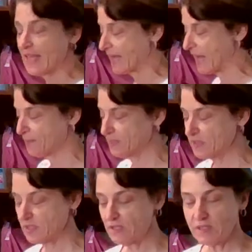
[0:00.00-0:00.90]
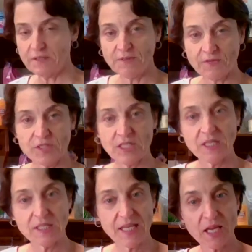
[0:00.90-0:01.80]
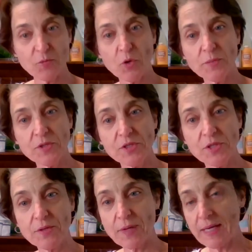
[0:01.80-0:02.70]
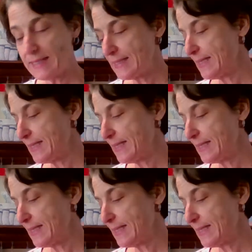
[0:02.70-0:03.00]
It happens. Ever seen these hand warmers? Right?